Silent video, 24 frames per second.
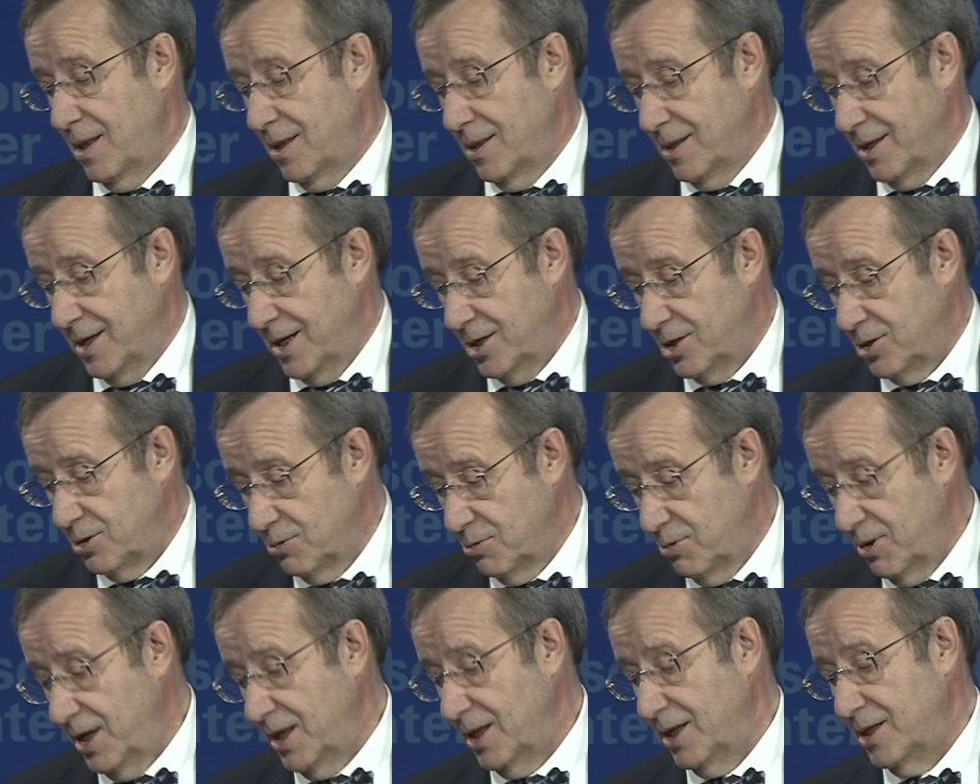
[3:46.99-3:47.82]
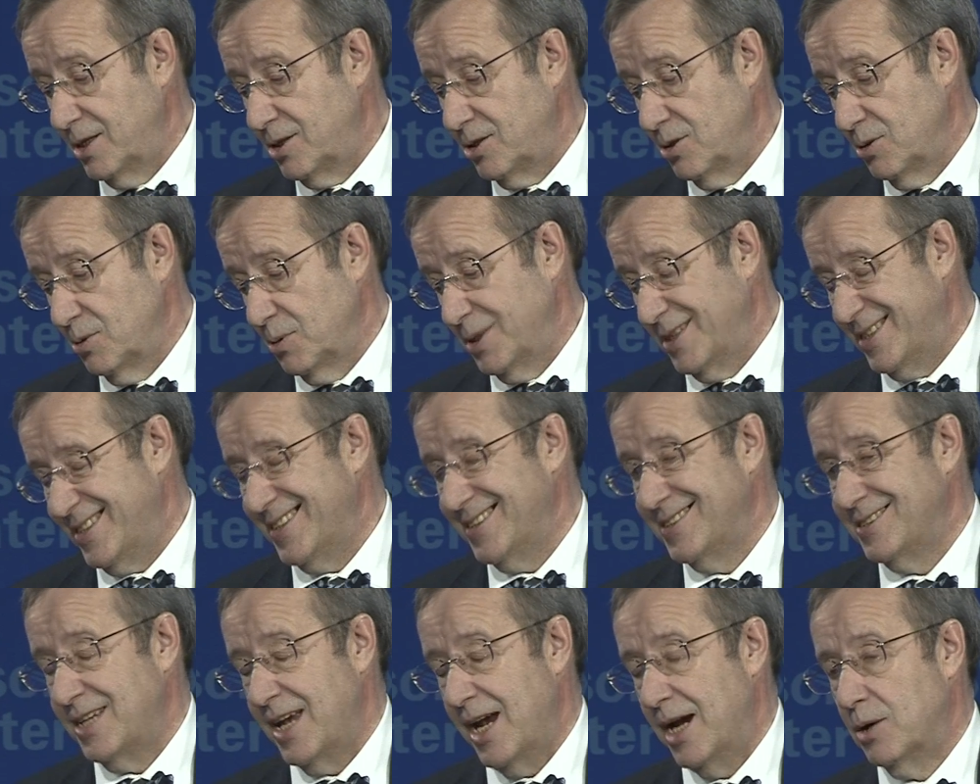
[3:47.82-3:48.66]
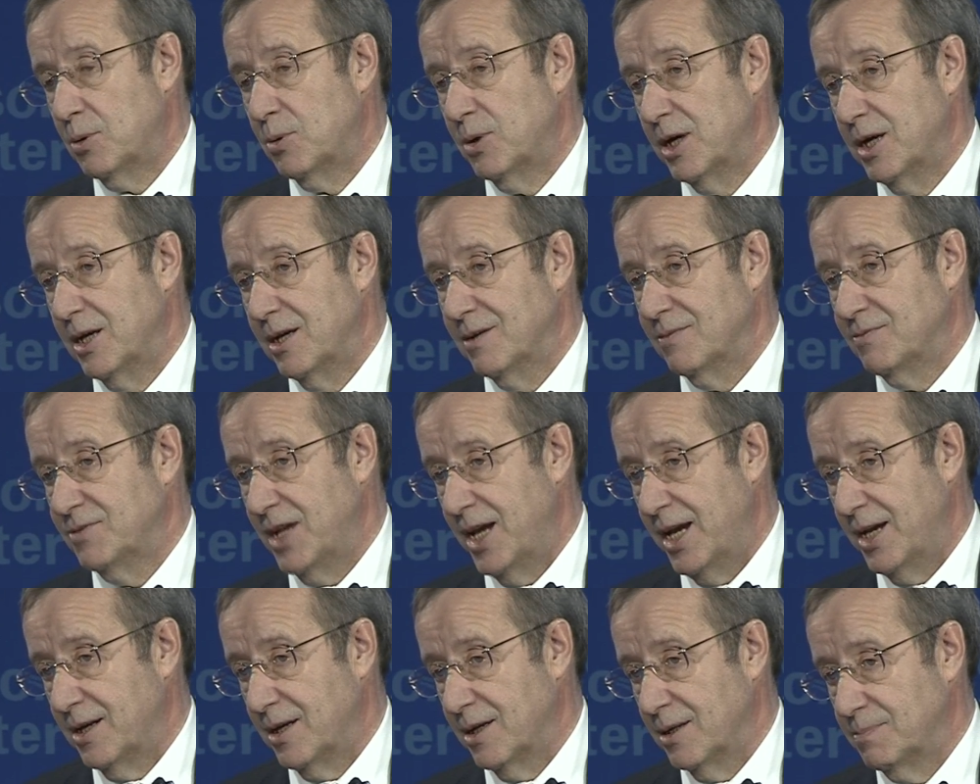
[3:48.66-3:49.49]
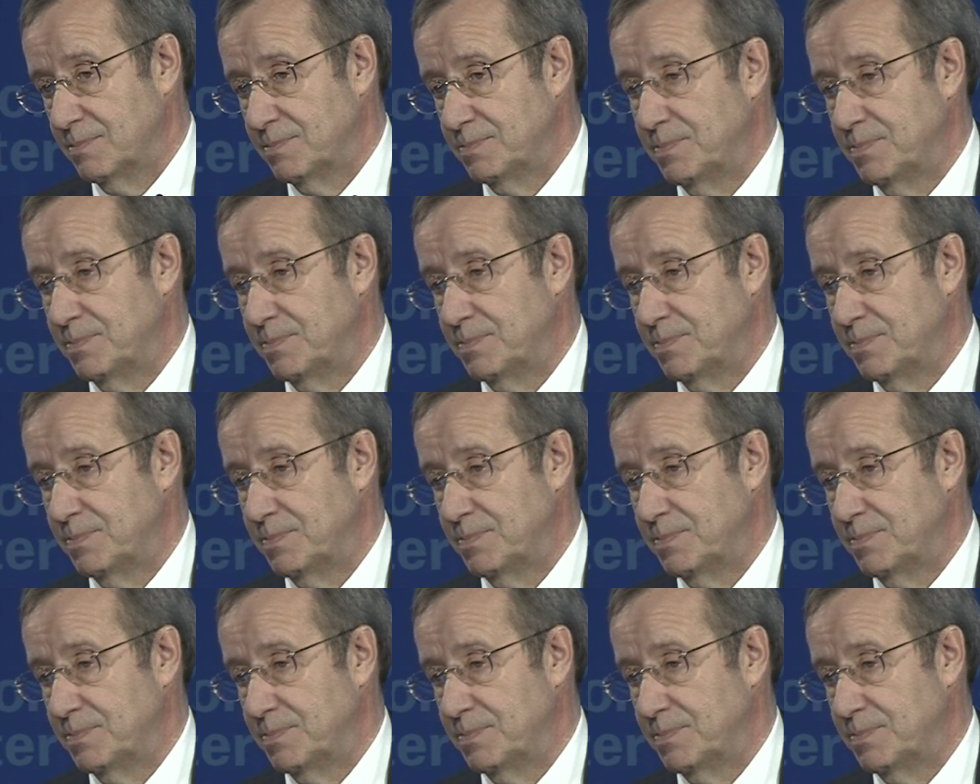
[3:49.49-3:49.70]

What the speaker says: The issue, real issue, is integrity of data.